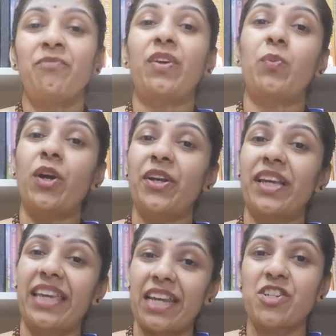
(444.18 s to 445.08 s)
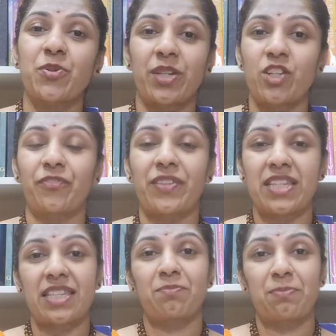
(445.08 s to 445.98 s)
We want to get rid of
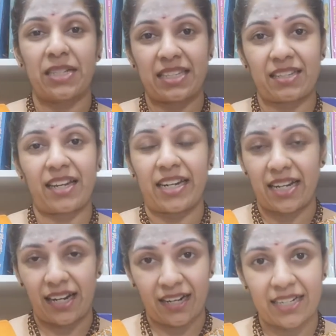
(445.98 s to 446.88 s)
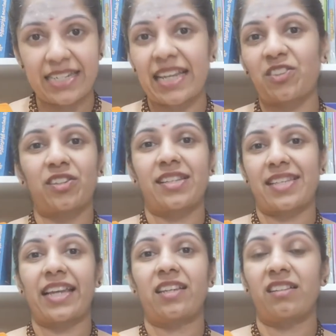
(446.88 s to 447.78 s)
this birth and death
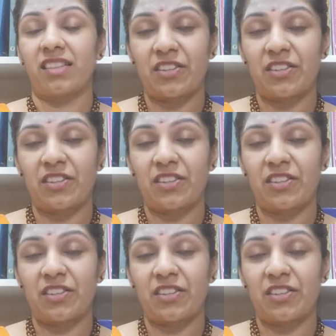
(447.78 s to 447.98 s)
cycle,